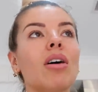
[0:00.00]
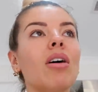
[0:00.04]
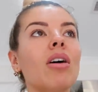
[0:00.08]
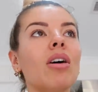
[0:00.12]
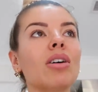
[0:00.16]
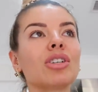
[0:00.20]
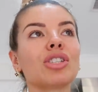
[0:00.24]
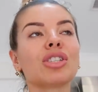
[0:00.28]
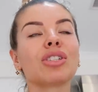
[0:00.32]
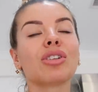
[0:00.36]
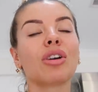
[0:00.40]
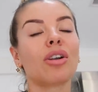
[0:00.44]

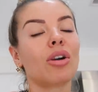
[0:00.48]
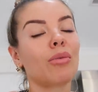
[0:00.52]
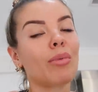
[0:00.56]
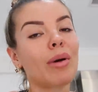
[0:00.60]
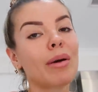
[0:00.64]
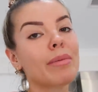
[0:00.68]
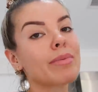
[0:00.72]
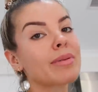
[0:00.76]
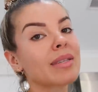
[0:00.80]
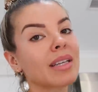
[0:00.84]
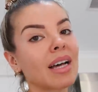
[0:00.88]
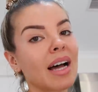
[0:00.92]
oh, she's got a
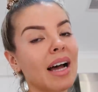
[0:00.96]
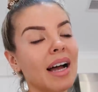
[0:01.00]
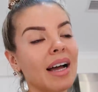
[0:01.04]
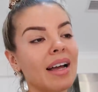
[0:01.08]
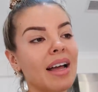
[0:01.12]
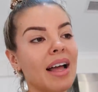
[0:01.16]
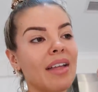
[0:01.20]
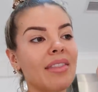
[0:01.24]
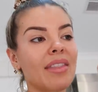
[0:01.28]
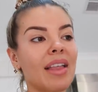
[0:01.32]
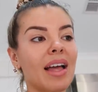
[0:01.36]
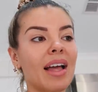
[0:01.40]
website,
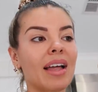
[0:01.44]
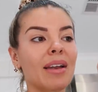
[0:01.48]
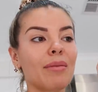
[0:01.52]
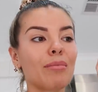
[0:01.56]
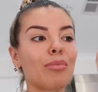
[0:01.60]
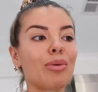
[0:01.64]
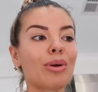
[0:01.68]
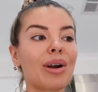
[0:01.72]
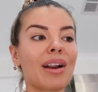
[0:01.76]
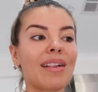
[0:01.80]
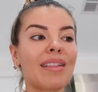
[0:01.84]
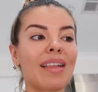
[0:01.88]
and
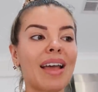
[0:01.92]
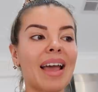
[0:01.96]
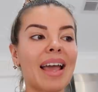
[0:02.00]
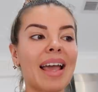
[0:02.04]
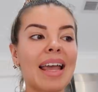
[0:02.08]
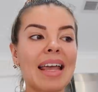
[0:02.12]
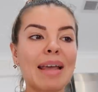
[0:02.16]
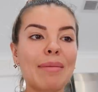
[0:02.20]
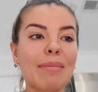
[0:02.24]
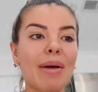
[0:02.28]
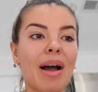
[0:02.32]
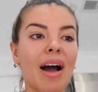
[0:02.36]
then put in their
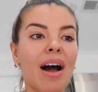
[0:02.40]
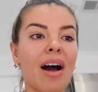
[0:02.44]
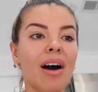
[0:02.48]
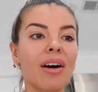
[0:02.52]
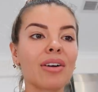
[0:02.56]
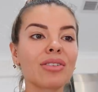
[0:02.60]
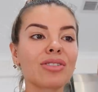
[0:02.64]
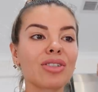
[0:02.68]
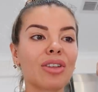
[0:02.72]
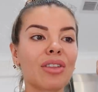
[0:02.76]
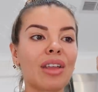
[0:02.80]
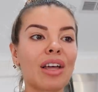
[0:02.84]

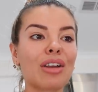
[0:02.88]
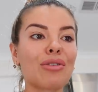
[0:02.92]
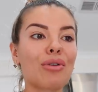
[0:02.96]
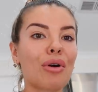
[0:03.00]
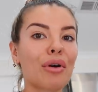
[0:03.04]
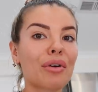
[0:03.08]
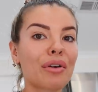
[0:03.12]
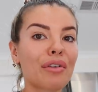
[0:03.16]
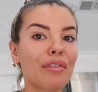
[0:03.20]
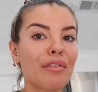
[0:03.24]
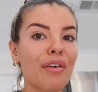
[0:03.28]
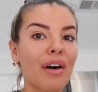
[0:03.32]
email so they're
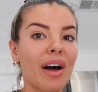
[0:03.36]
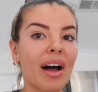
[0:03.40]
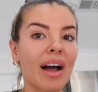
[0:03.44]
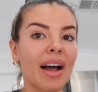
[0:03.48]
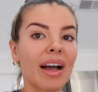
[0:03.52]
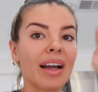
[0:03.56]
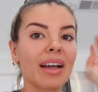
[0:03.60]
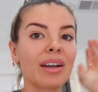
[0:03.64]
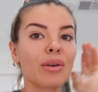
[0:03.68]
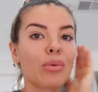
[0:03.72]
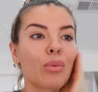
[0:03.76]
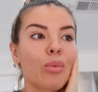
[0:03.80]

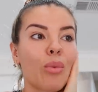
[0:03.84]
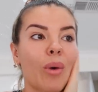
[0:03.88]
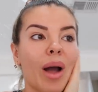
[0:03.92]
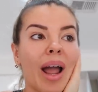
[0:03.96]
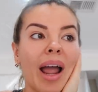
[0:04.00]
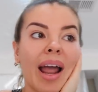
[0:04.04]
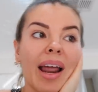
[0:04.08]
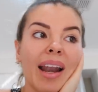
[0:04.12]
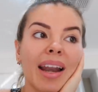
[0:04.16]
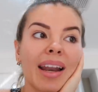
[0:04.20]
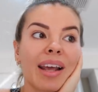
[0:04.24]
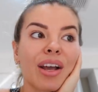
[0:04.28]
notified
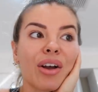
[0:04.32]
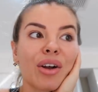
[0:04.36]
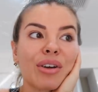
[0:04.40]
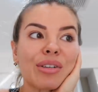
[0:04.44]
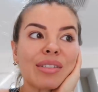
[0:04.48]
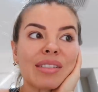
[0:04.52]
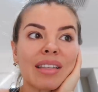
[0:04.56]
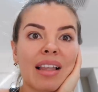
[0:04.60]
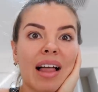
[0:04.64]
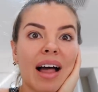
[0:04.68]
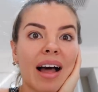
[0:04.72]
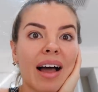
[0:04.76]
when it
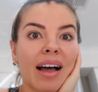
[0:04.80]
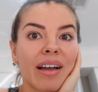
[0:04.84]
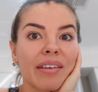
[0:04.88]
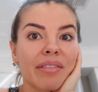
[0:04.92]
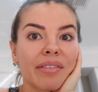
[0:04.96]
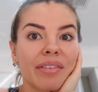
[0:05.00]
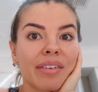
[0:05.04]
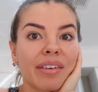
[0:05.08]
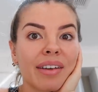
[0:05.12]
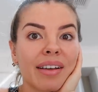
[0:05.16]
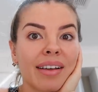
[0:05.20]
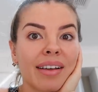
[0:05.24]
goes live.